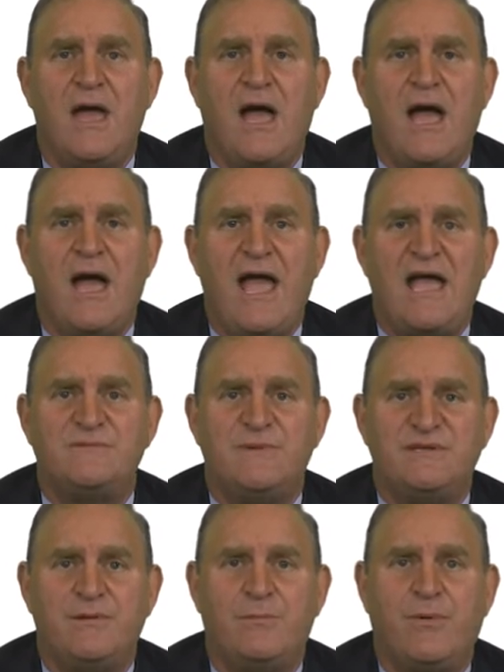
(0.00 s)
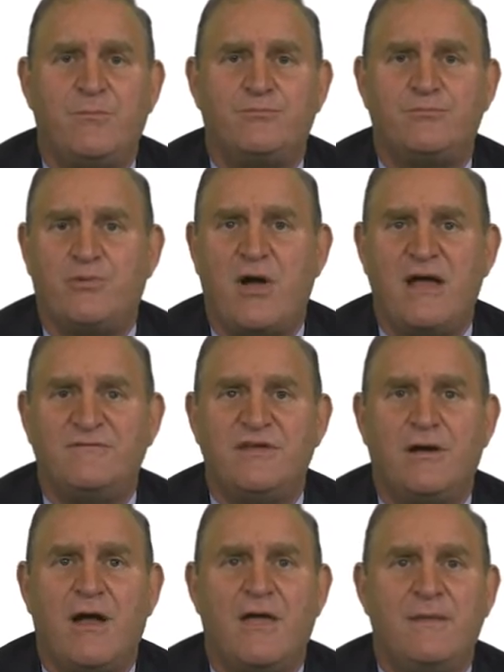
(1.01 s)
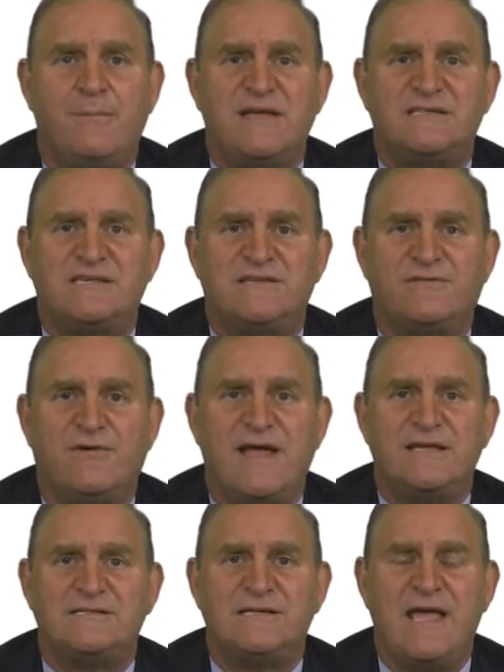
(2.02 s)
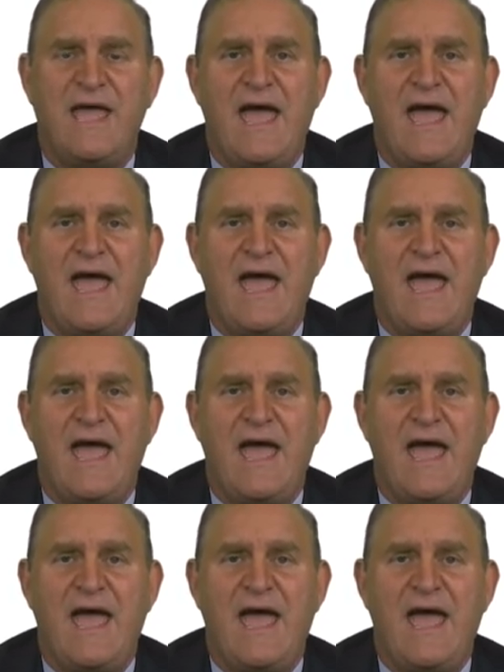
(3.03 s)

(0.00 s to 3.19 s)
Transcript: uh, has been deprived here on the basis of race.